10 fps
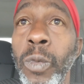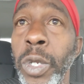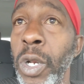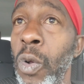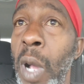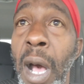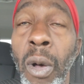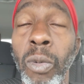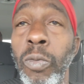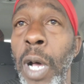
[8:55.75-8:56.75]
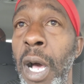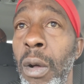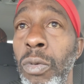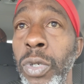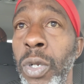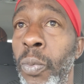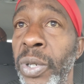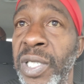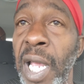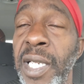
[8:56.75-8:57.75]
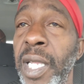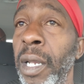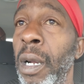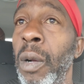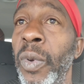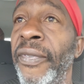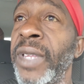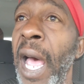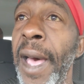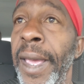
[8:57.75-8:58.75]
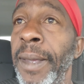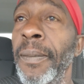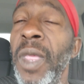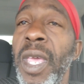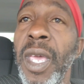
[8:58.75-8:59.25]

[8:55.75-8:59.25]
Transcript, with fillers: you know, how, how, you know, precise they are with time